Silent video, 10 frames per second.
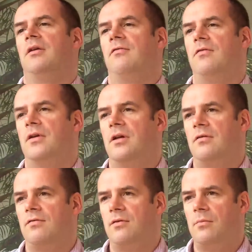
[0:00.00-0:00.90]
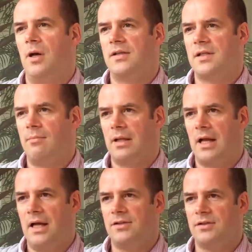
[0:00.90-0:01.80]
for most
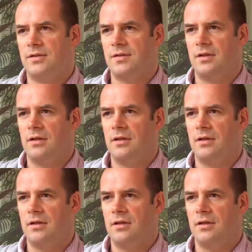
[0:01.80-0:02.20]
applications.